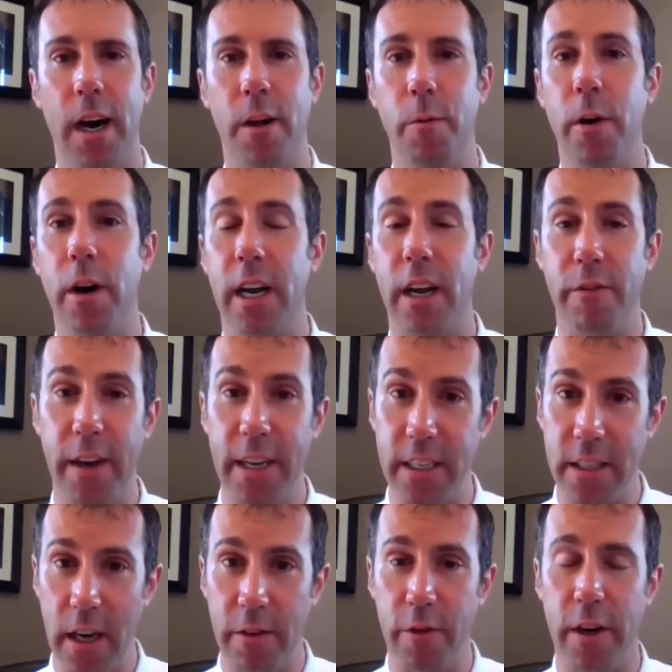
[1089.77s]
wearing a face
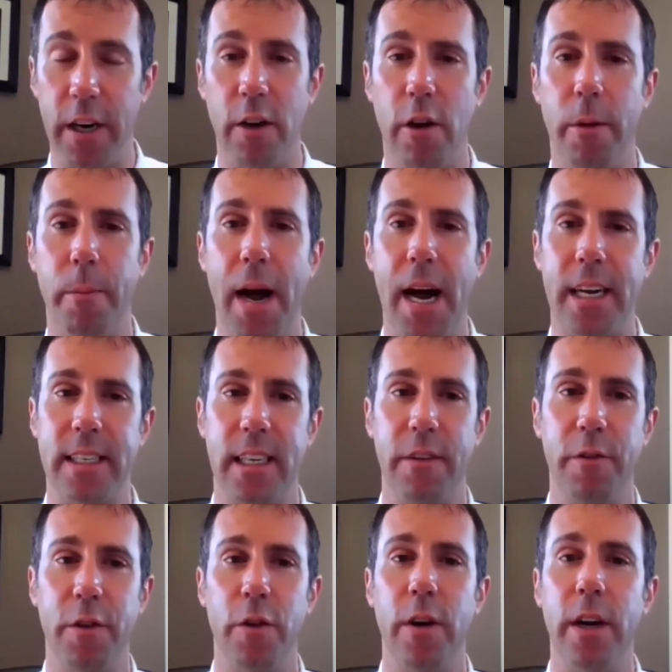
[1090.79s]
covering or a mask
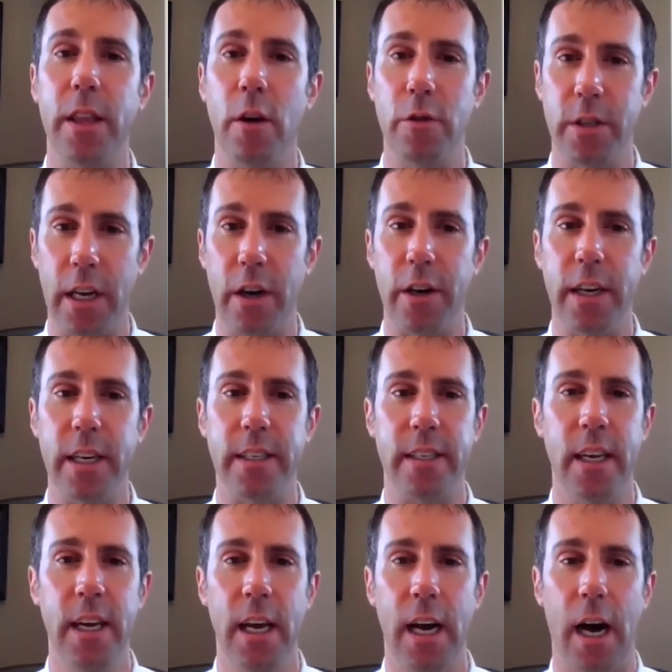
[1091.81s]
if you're in those areas
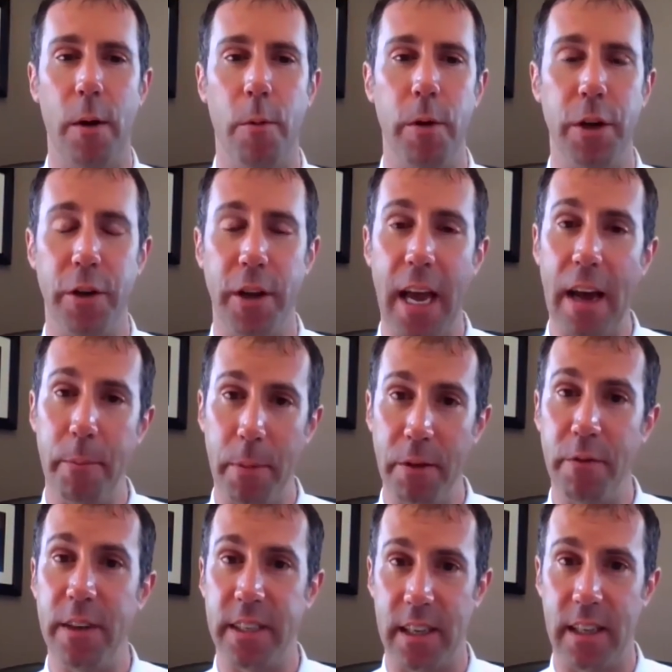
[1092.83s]
where you can't be
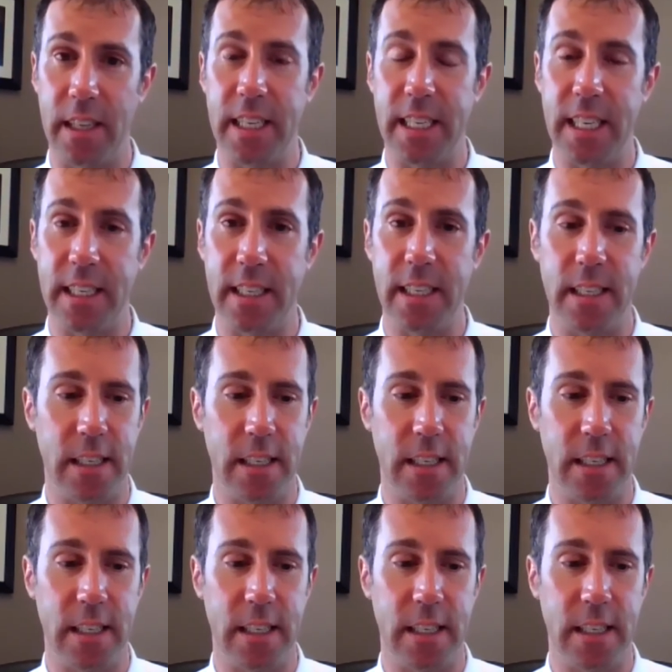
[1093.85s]
physically distanced,